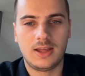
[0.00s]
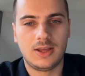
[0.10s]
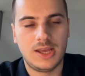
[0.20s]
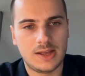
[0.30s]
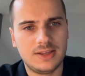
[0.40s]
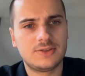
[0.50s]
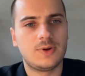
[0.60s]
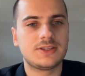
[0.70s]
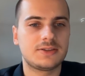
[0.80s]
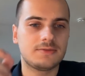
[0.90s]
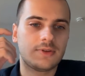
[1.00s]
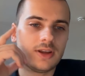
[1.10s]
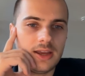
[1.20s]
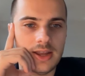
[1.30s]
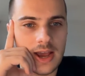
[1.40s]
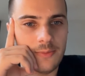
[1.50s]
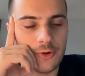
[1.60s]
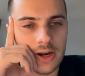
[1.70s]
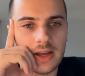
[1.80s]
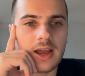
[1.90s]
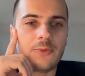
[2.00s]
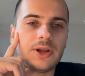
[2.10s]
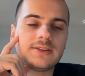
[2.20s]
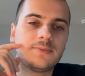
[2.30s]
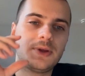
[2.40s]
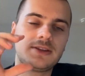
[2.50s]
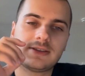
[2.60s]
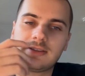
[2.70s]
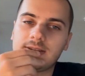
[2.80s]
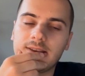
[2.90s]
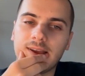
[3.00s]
this was an app where I went a bit,